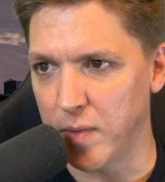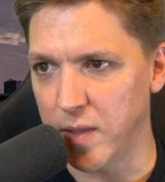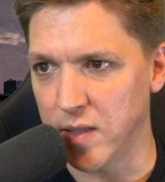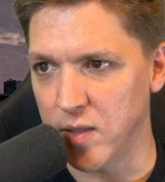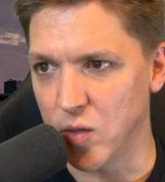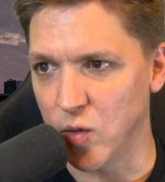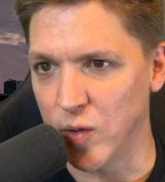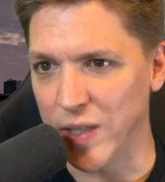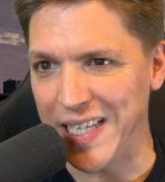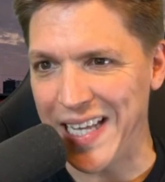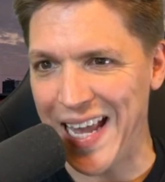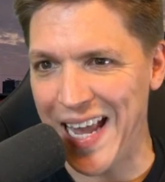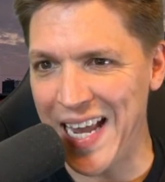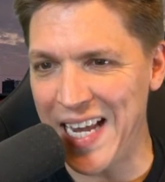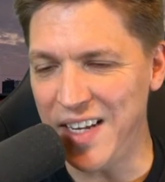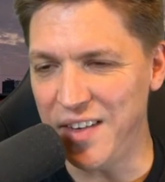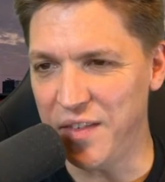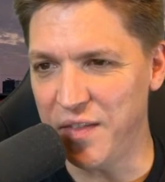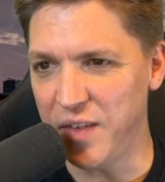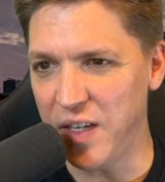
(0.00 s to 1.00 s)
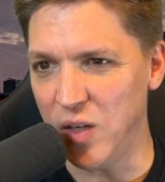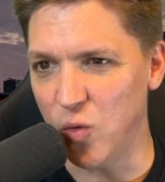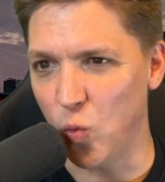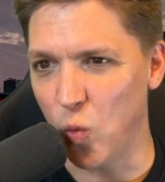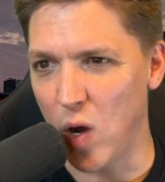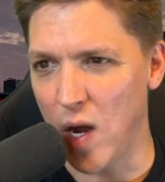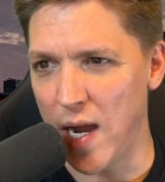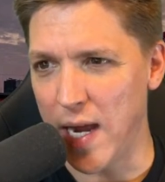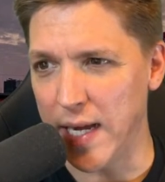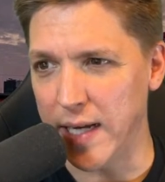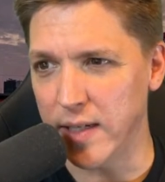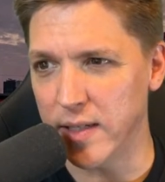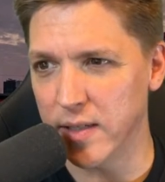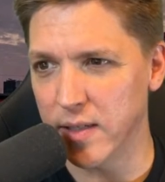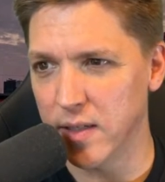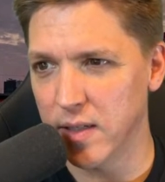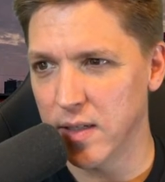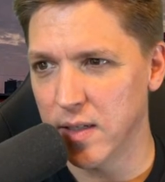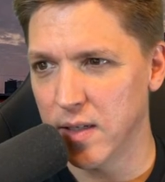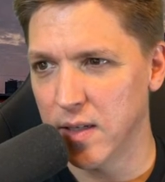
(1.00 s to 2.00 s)
is only 8 feet wide.
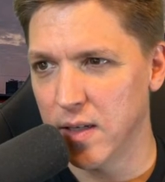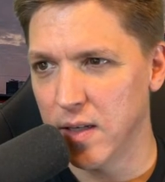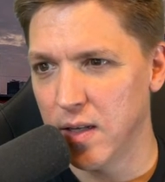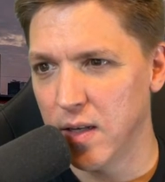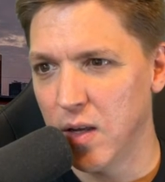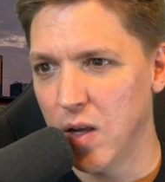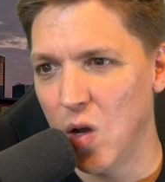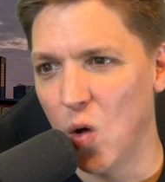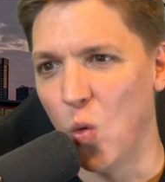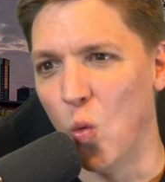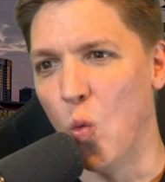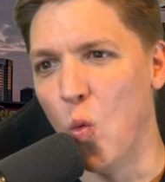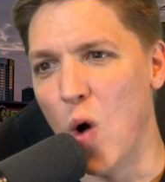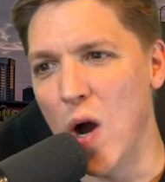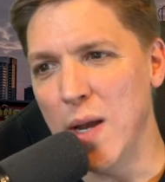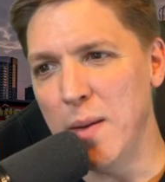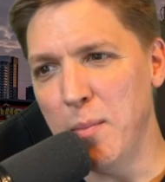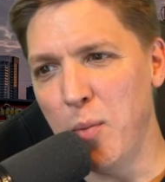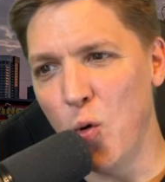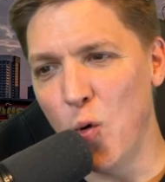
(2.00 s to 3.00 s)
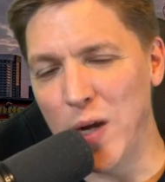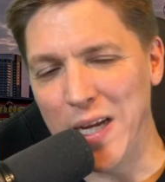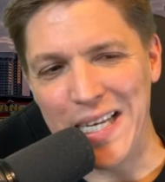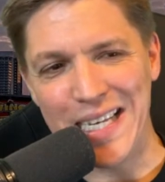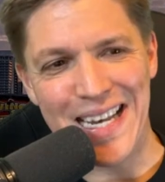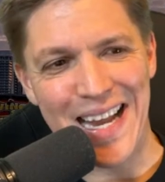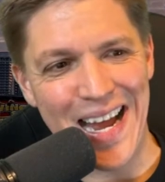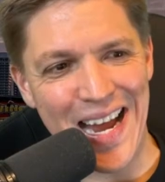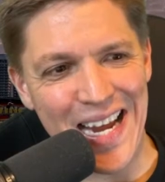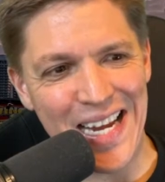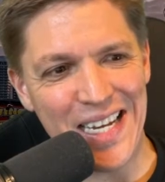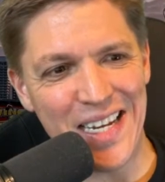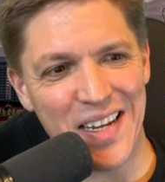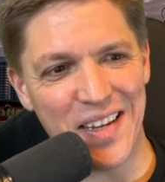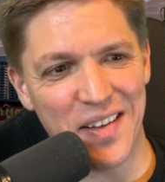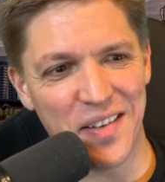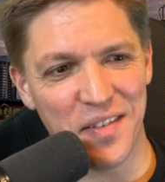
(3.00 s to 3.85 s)
$1.9